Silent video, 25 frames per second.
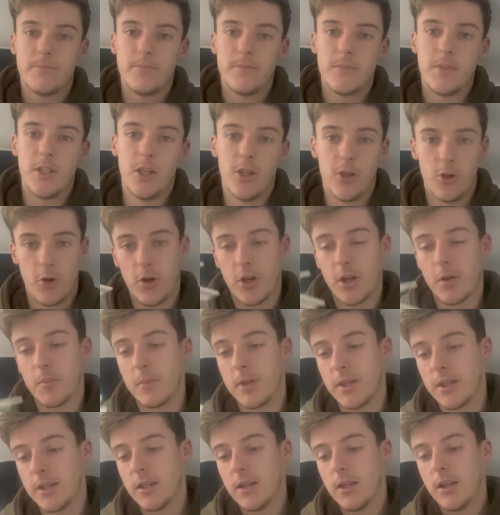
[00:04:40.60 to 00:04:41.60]
You know what I
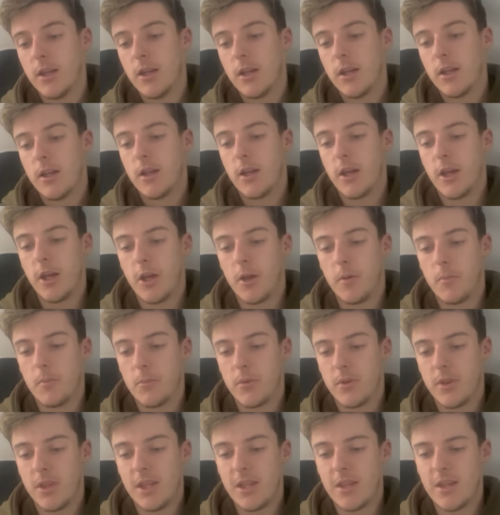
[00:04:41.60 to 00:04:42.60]
mean.
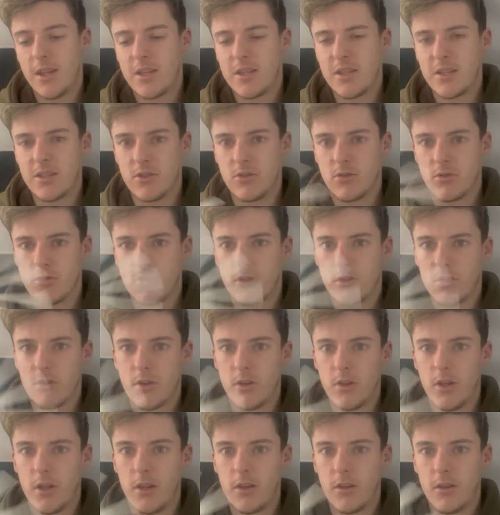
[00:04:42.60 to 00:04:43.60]
This is
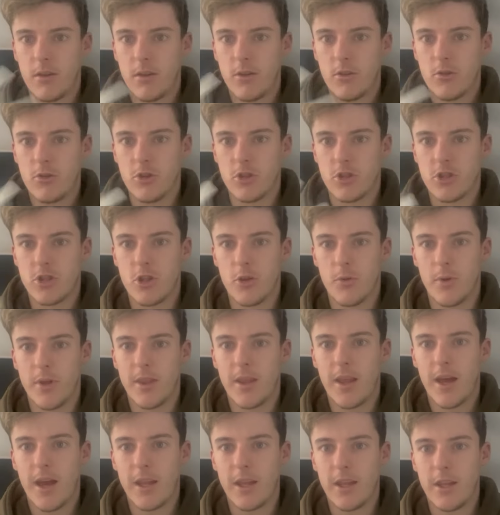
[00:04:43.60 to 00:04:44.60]
just doing
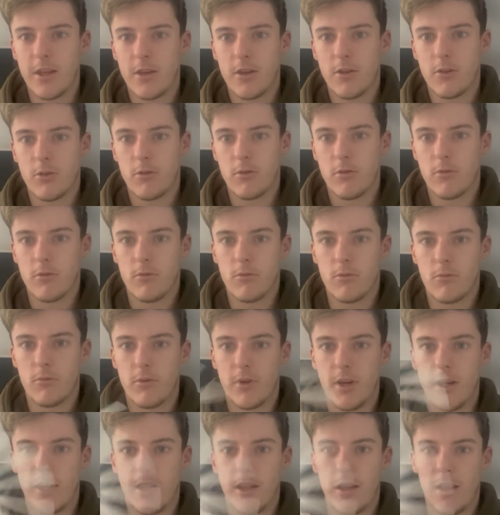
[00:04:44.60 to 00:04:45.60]
that, you can
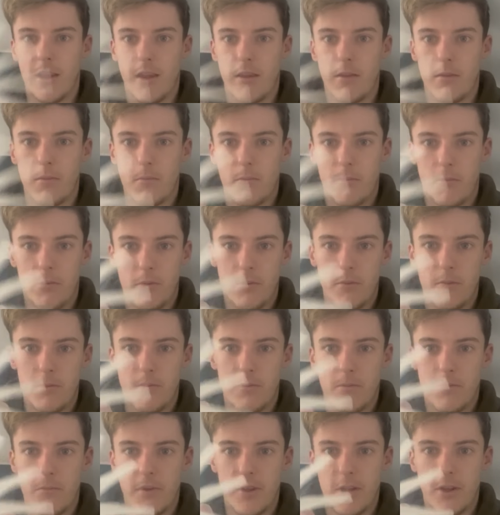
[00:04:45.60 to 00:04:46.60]
really
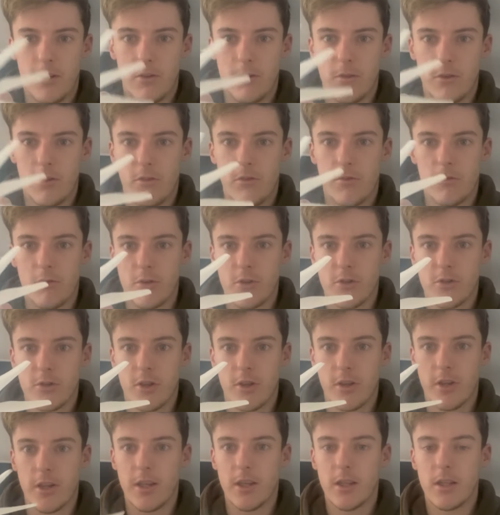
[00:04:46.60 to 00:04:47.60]
feel the thrust
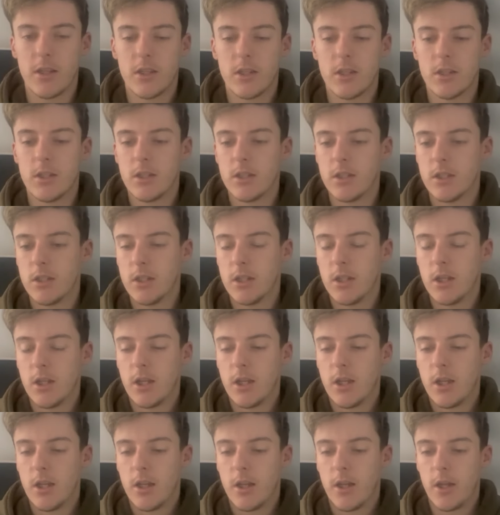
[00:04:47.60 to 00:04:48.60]
on
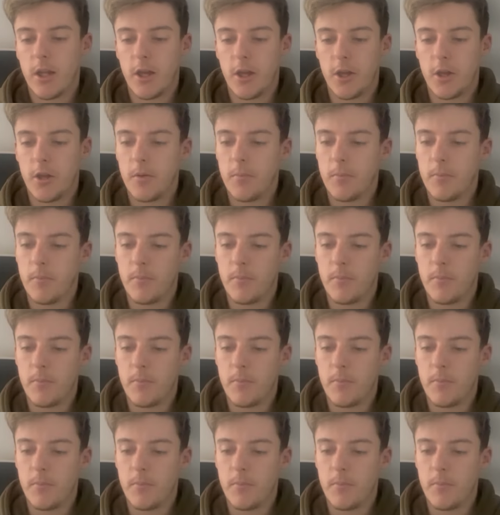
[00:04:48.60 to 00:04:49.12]
it.